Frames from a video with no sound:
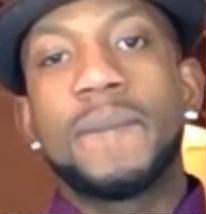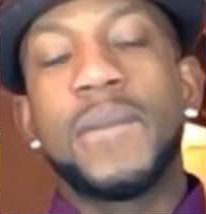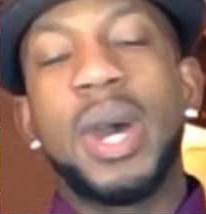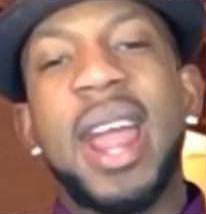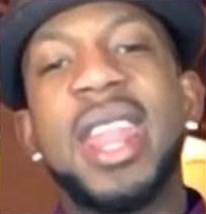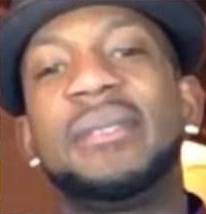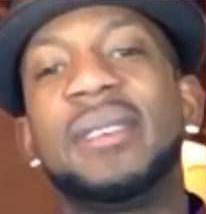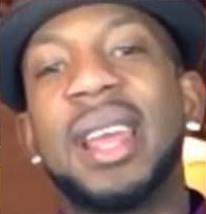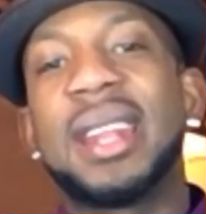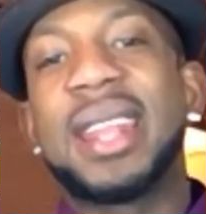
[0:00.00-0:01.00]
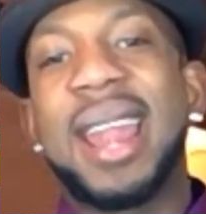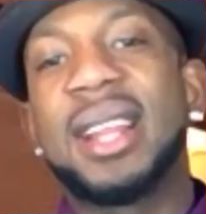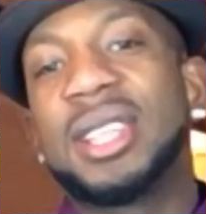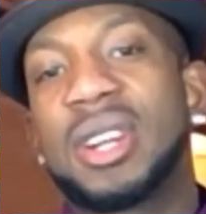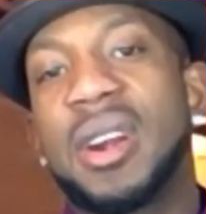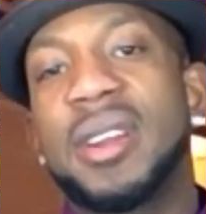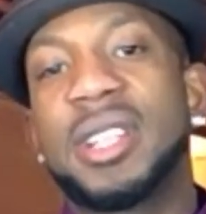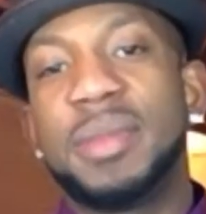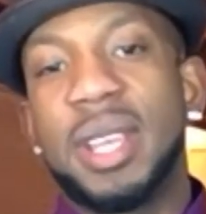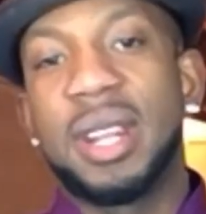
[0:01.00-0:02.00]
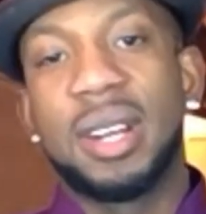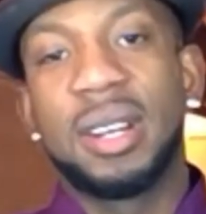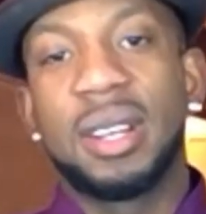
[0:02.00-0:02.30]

But I never let that discourage me, you know?